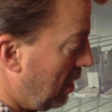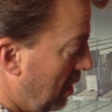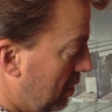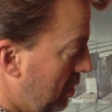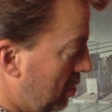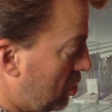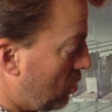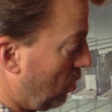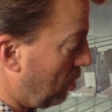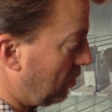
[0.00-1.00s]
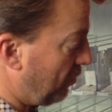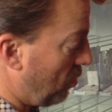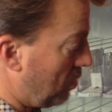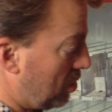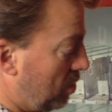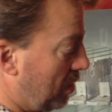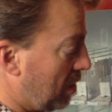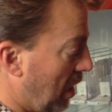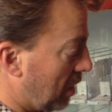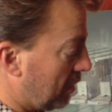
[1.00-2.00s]
till it scrolls forward to
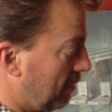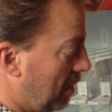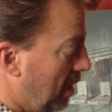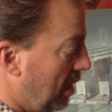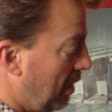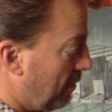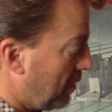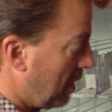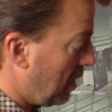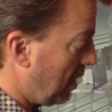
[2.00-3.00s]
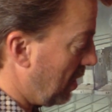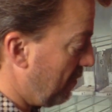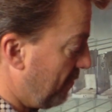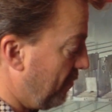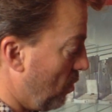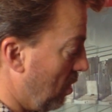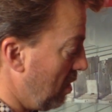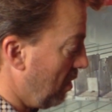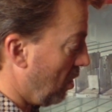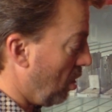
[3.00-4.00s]
$1. I hit
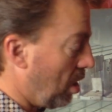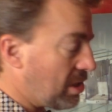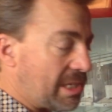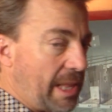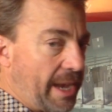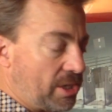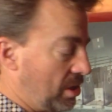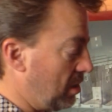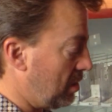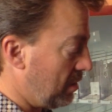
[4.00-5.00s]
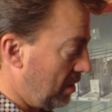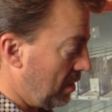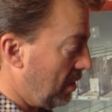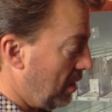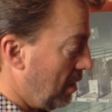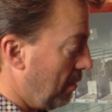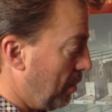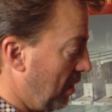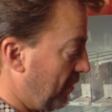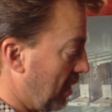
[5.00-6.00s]
4, all selections,
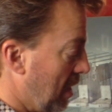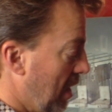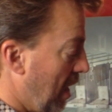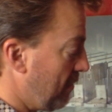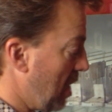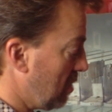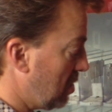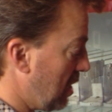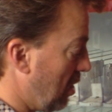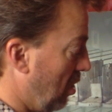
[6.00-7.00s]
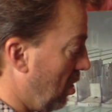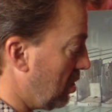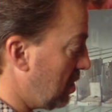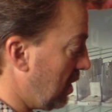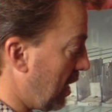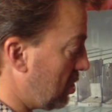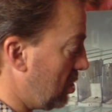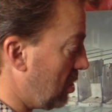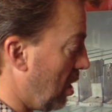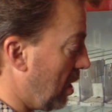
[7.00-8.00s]
perfect. I've now set all
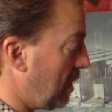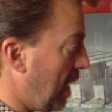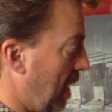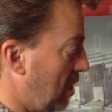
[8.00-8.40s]
selections on the A